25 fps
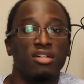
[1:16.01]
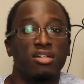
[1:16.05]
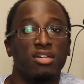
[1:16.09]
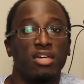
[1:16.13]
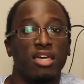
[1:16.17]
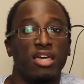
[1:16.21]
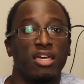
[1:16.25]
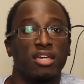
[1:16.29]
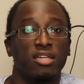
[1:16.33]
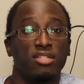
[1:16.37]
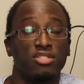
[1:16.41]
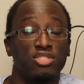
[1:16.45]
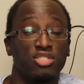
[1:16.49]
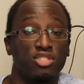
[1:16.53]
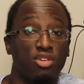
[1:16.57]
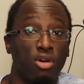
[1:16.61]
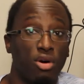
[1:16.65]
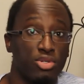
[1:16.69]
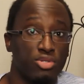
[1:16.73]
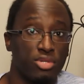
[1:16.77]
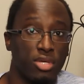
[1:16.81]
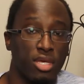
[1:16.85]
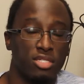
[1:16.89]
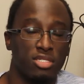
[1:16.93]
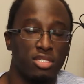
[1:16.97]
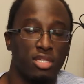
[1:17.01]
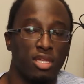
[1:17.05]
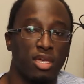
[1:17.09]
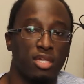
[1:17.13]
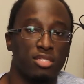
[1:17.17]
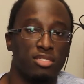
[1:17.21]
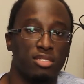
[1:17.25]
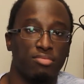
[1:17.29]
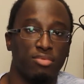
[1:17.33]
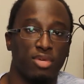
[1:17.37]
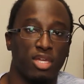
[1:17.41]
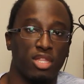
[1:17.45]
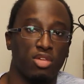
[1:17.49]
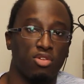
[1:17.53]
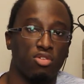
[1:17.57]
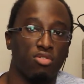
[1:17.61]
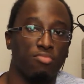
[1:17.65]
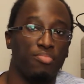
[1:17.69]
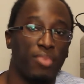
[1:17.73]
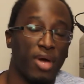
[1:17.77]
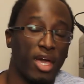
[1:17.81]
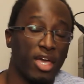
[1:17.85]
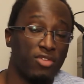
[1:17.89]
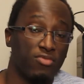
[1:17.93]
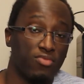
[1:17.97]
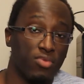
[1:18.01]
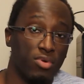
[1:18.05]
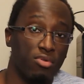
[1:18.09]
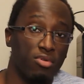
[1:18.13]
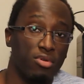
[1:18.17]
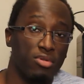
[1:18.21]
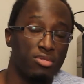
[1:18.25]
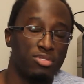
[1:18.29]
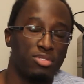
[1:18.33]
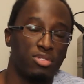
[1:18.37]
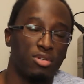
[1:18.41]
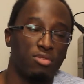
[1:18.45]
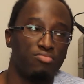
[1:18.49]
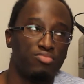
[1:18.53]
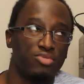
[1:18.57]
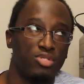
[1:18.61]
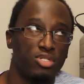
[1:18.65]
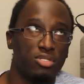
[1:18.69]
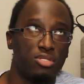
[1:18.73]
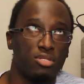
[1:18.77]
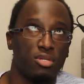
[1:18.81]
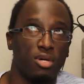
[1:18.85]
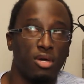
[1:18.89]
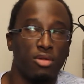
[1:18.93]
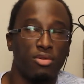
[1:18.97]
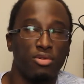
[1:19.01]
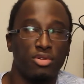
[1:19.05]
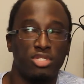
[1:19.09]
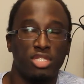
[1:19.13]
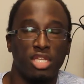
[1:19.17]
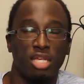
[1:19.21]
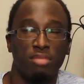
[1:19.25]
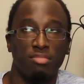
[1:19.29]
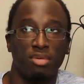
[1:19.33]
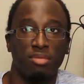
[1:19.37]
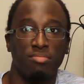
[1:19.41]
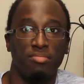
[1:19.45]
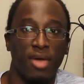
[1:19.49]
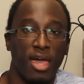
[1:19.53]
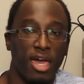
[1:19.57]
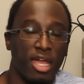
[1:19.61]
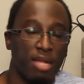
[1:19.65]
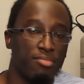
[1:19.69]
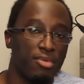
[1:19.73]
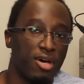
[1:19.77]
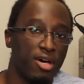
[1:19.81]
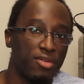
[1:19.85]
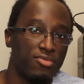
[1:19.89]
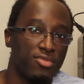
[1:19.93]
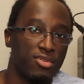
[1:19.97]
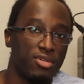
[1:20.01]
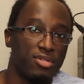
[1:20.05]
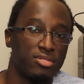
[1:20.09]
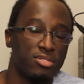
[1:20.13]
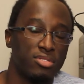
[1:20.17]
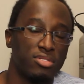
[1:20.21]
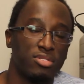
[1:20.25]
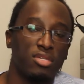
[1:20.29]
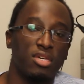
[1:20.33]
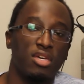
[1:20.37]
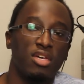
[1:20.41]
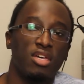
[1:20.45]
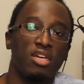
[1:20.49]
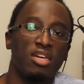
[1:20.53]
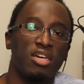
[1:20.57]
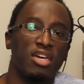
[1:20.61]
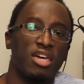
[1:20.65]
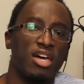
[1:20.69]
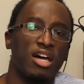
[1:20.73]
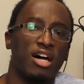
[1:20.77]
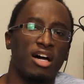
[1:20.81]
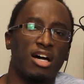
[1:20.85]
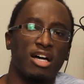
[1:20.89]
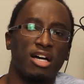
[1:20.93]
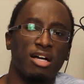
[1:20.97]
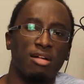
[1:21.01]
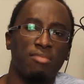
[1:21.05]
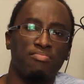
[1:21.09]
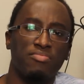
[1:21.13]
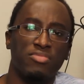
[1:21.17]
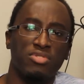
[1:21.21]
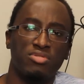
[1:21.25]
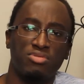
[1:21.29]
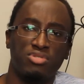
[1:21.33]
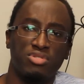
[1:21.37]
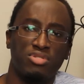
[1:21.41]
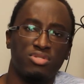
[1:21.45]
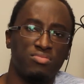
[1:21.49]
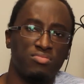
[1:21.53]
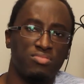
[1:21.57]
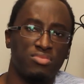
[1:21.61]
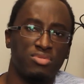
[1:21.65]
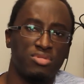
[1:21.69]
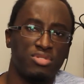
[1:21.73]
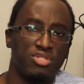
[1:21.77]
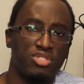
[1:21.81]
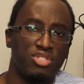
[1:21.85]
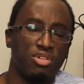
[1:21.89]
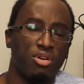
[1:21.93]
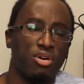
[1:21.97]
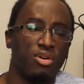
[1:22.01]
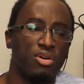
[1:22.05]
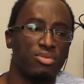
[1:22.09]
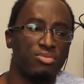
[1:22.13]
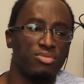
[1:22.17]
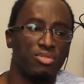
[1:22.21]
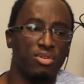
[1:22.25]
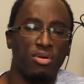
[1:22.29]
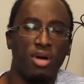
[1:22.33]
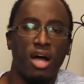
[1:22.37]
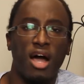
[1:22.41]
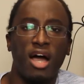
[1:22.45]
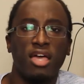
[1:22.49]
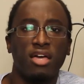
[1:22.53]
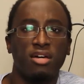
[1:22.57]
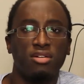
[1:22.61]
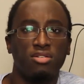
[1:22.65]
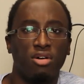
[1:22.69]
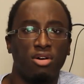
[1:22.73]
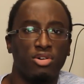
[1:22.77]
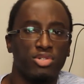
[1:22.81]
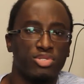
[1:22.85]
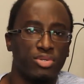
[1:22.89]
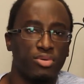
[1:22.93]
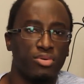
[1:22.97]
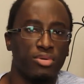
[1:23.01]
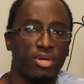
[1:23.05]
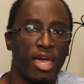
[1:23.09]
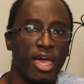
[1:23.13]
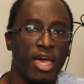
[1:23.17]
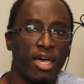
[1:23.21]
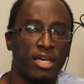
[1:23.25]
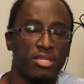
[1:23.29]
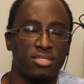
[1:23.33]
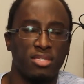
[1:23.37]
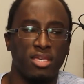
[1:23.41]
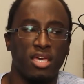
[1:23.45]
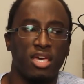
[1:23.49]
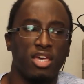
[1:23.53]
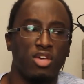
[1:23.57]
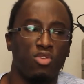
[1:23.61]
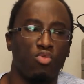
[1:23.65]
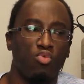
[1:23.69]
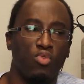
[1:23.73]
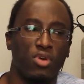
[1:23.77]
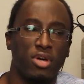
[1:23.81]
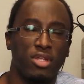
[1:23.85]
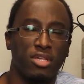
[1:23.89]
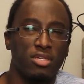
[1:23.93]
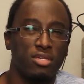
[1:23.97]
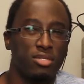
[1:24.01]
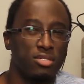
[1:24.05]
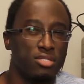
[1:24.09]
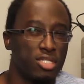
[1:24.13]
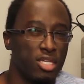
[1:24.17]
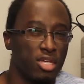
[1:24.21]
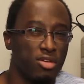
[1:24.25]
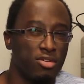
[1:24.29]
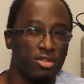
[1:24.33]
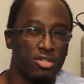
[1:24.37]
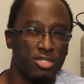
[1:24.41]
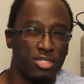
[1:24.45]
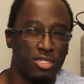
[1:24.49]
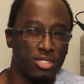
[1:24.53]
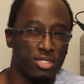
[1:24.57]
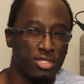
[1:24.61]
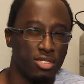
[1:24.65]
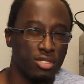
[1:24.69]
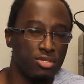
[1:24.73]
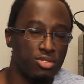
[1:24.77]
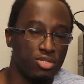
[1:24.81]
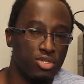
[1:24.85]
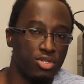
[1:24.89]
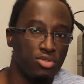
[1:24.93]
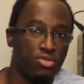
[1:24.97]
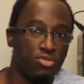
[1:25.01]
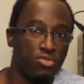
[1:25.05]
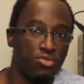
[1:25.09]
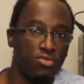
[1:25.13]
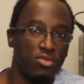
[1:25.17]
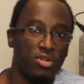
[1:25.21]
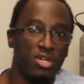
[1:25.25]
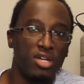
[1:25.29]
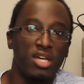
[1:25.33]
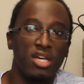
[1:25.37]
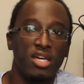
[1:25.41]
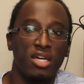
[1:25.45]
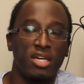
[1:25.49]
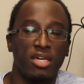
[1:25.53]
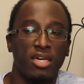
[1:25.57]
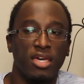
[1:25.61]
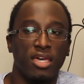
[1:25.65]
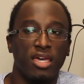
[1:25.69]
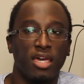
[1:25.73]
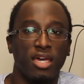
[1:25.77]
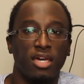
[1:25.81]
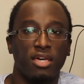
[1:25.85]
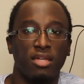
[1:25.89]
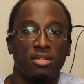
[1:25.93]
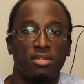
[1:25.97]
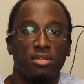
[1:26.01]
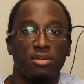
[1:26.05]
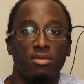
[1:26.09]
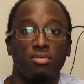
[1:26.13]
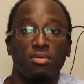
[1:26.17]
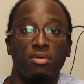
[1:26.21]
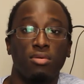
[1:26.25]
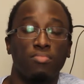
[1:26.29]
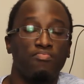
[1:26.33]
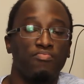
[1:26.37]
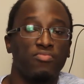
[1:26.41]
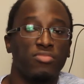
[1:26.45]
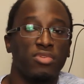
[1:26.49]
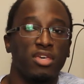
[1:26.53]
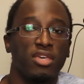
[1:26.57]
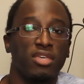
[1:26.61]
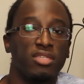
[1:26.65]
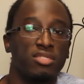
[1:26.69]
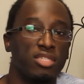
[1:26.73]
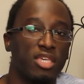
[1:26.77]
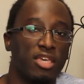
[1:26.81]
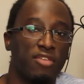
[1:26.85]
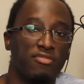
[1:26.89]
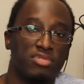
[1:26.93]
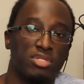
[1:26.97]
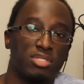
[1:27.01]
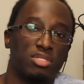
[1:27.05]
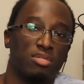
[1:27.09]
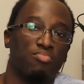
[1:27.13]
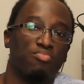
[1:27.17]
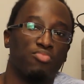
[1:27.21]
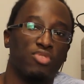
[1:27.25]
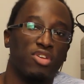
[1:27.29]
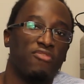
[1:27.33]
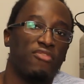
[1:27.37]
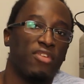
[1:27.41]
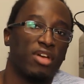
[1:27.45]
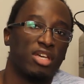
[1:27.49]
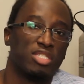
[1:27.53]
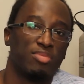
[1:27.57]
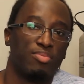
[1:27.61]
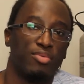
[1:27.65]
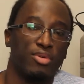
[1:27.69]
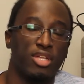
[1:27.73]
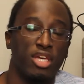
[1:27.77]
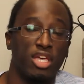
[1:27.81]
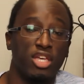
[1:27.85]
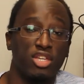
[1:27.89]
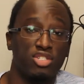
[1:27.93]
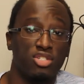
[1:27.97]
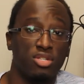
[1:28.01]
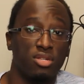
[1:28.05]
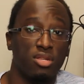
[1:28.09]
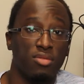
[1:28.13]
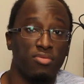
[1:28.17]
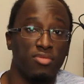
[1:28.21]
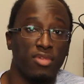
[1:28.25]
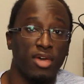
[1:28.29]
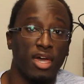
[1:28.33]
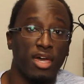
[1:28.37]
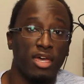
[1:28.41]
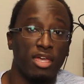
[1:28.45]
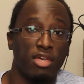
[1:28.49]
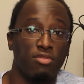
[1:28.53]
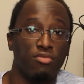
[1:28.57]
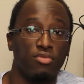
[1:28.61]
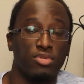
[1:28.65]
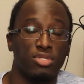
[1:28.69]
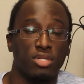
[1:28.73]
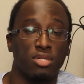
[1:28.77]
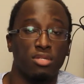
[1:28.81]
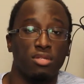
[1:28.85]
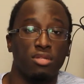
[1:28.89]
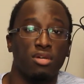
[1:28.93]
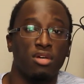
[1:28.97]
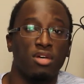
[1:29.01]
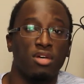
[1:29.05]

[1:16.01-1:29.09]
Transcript: and she also ends up getting her bike ruined. So she's understandably mad about this. Ion also asks, "Hey, what is Area 62?" And Izzy gives us a brief explanation in that it was a